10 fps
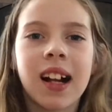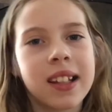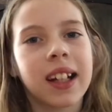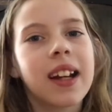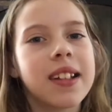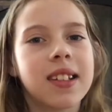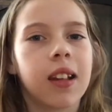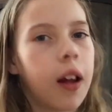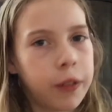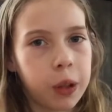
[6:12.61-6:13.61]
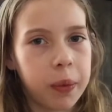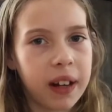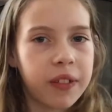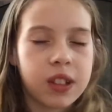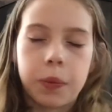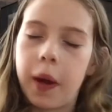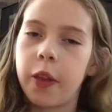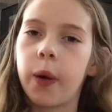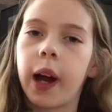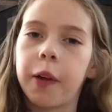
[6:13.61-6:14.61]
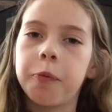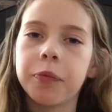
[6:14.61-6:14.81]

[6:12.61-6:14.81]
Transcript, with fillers: I think Casey loved her breakfast, by the way.